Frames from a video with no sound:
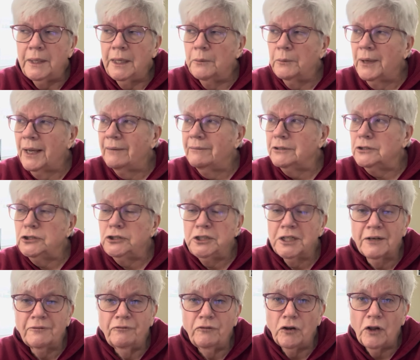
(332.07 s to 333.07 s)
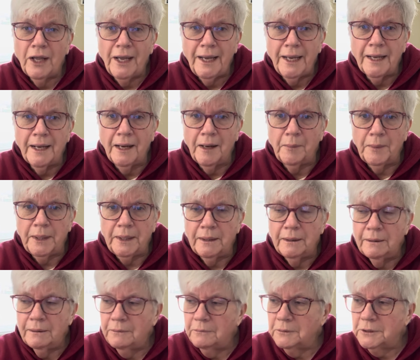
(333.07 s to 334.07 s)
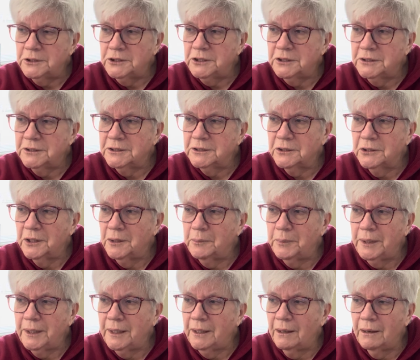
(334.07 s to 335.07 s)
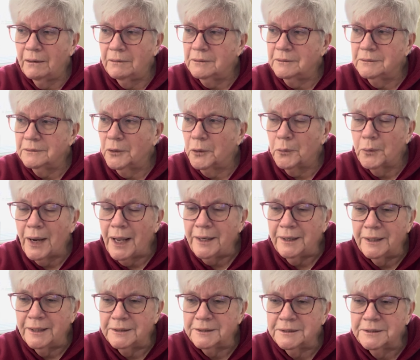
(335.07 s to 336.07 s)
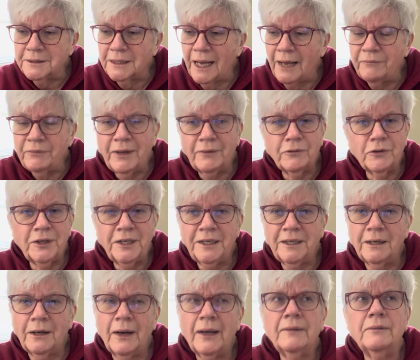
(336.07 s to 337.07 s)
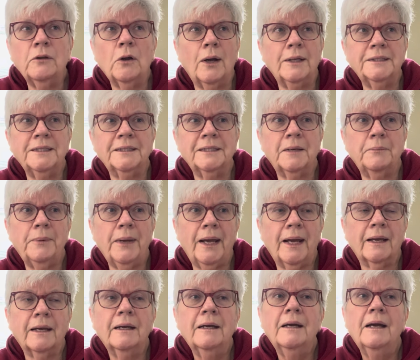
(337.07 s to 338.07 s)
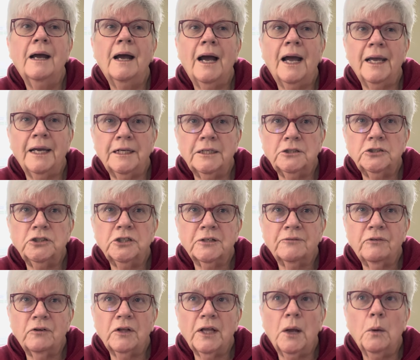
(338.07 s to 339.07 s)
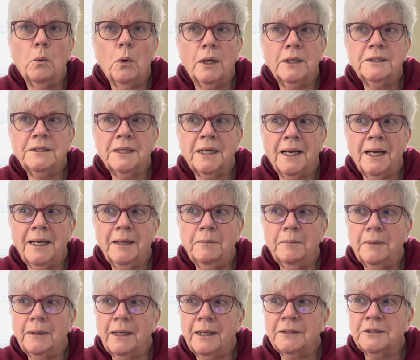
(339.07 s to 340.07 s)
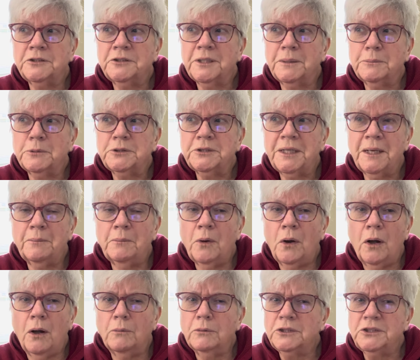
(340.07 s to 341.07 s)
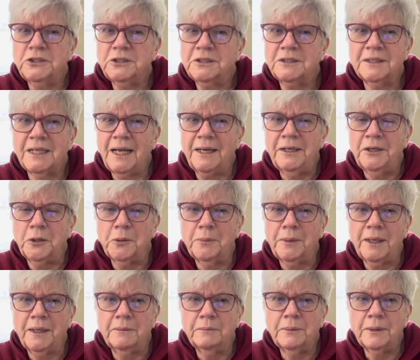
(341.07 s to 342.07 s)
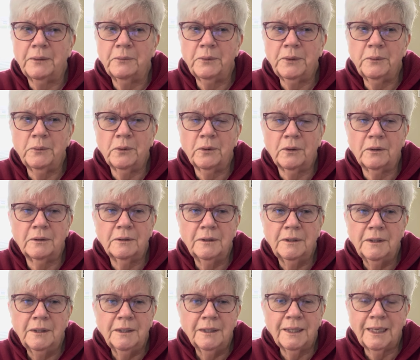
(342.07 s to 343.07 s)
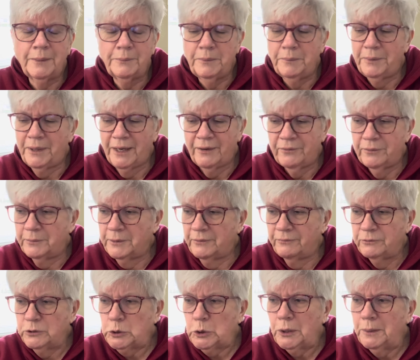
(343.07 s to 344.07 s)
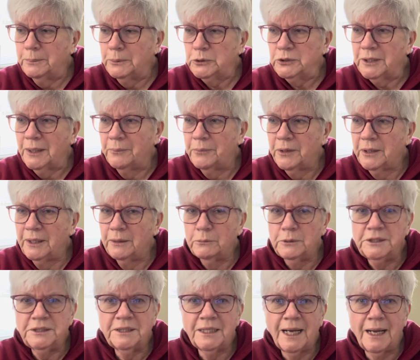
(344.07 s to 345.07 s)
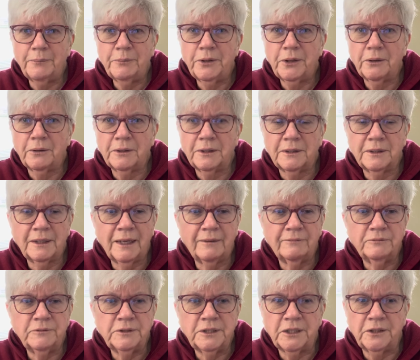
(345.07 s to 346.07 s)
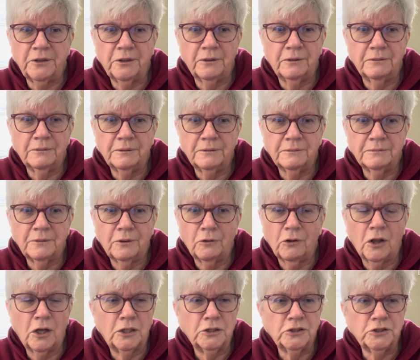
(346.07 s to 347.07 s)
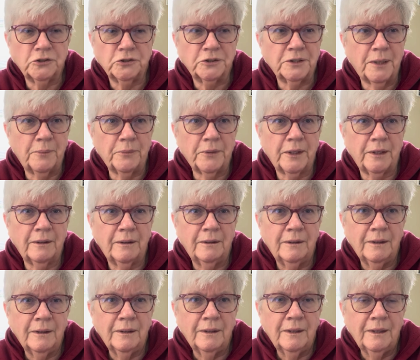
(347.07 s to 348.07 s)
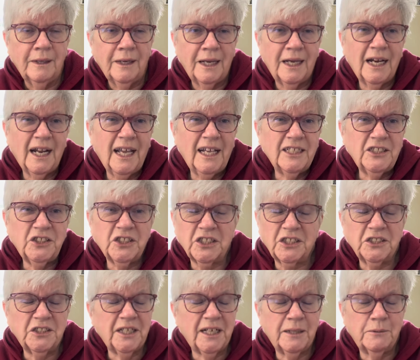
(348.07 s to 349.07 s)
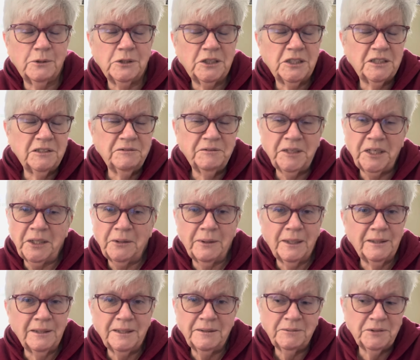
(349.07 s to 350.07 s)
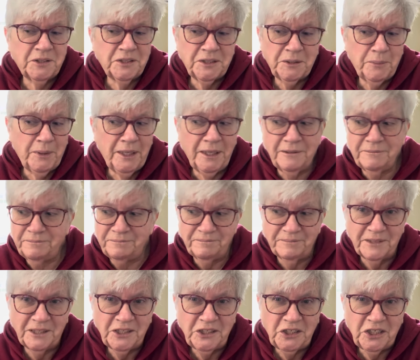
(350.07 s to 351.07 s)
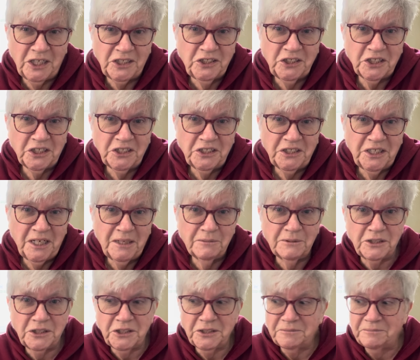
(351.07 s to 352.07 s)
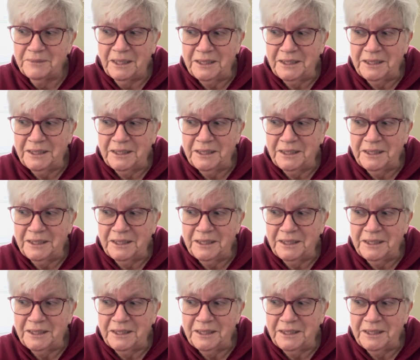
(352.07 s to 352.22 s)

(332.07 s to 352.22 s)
Then we have a Chick-fil-A coming, which is going to be horrendous. I've never eaten, uh, no, I take that back. I had a Chick-fil-A one time at the Somerset Mall, which is not near me. Uh, we were coming back from a trip or something, and we stopped there to have dinner or lunch or something. And I had a chicken sandwich, and you know what? It was, to me, a, a chicken sandwich.